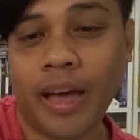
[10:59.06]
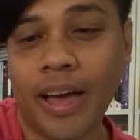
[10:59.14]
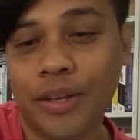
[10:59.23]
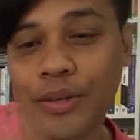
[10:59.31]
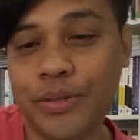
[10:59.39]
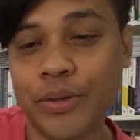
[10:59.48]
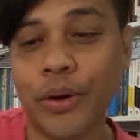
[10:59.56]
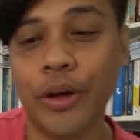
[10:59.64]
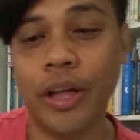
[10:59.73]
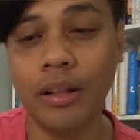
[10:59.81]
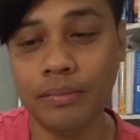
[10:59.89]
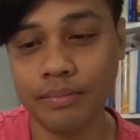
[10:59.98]
use
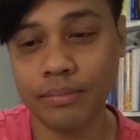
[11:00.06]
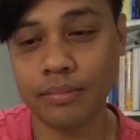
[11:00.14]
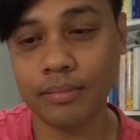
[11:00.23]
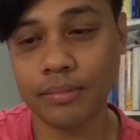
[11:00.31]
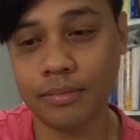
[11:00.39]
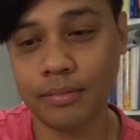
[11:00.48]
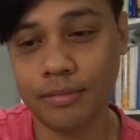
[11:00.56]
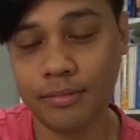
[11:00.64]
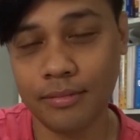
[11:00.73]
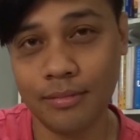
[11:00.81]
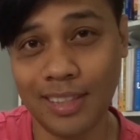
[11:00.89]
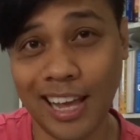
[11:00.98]
oil
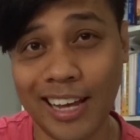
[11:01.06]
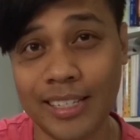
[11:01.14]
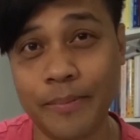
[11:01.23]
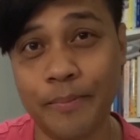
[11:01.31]
like as a